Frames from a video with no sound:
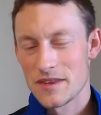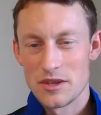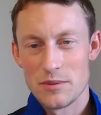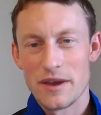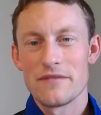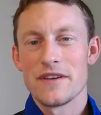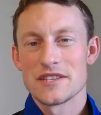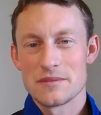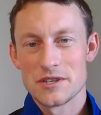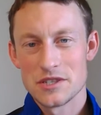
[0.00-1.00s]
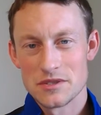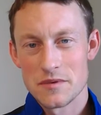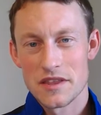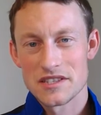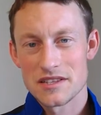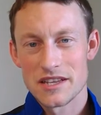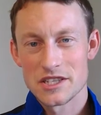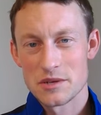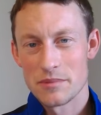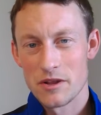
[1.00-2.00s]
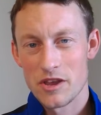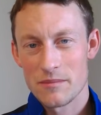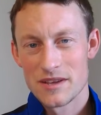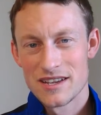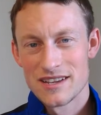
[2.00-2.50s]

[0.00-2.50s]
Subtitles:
you might face some issues with insulation buildup.